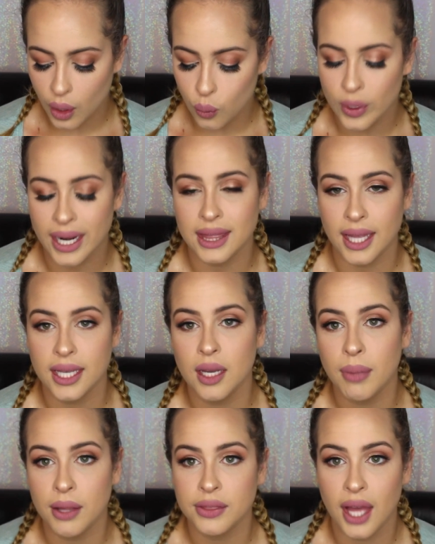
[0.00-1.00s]
what I like
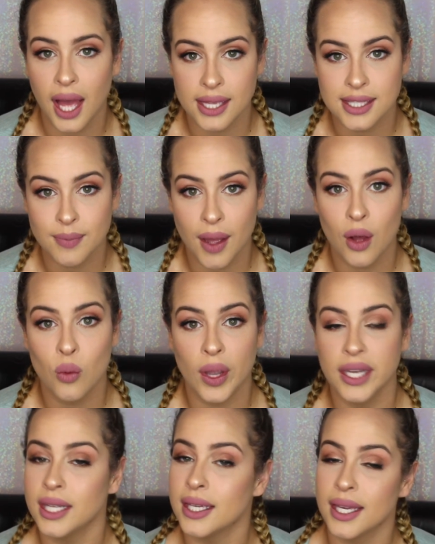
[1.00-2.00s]
about the HiSmile
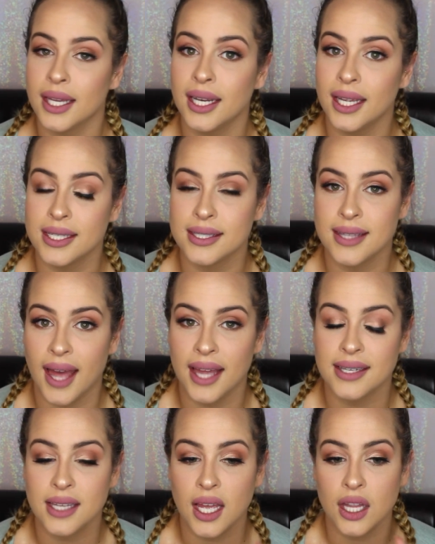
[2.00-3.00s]
Whitening Kit is
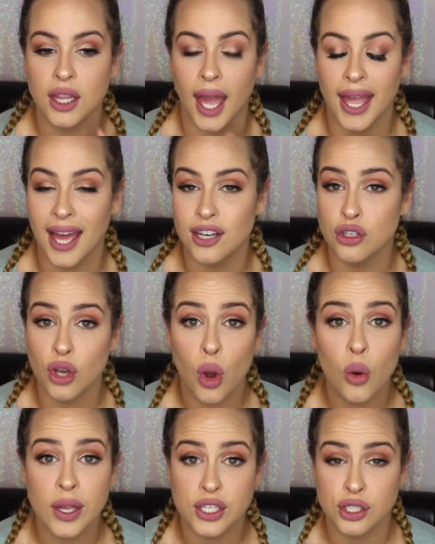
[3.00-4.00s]
that I had
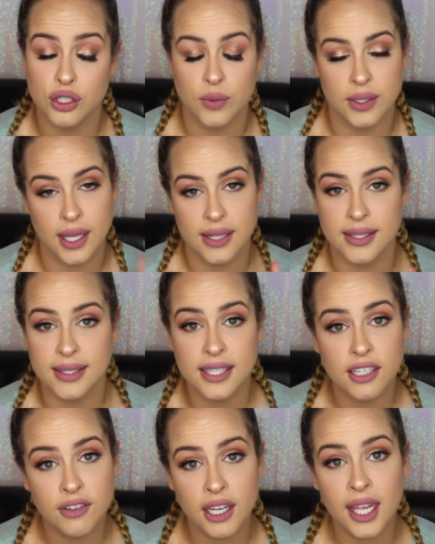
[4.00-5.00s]
no issues with
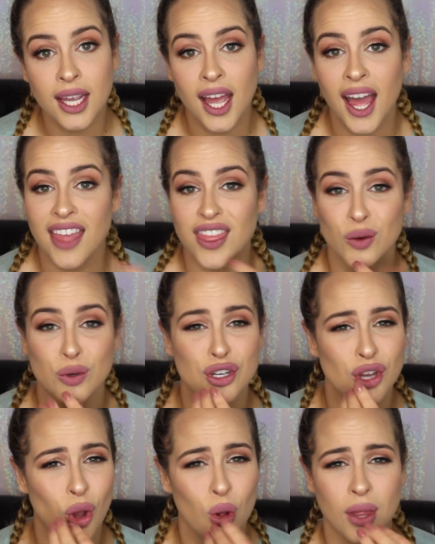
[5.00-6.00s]
sensitivity. There were
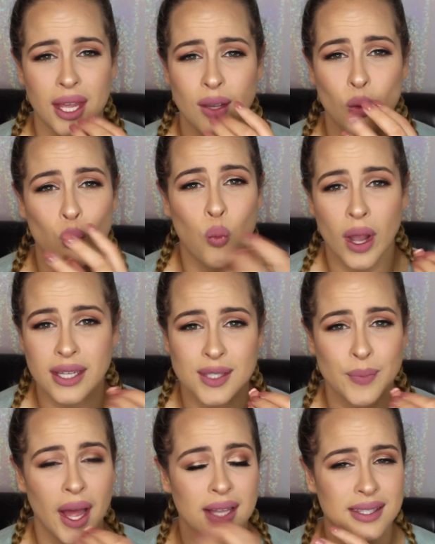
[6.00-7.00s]
no like white
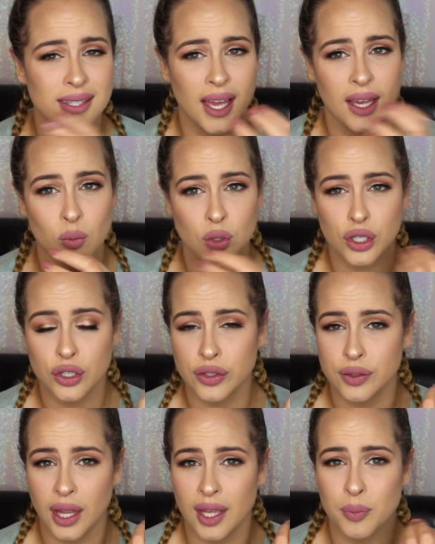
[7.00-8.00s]
spots that were
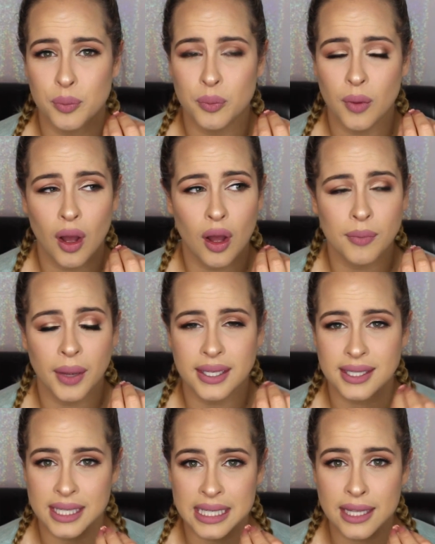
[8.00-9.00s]
like on my
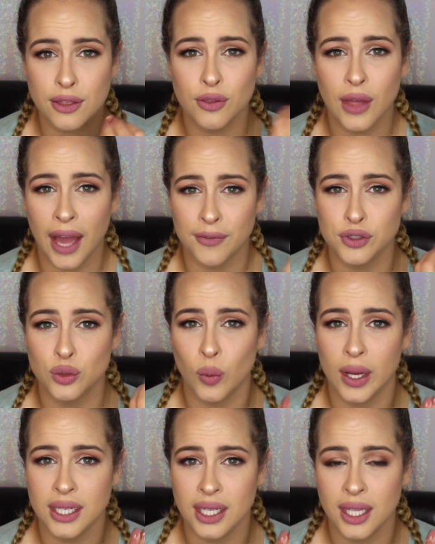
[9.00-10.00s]
teeth after
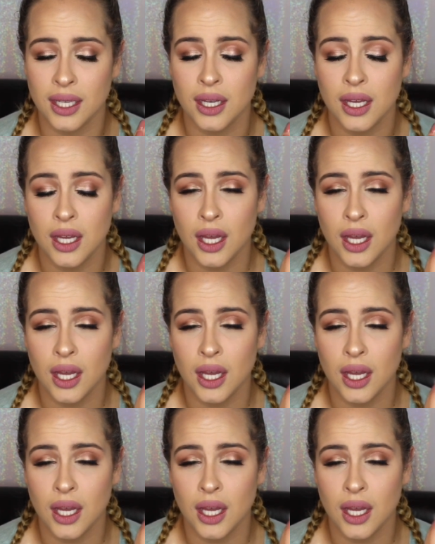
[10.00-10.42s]
whitening.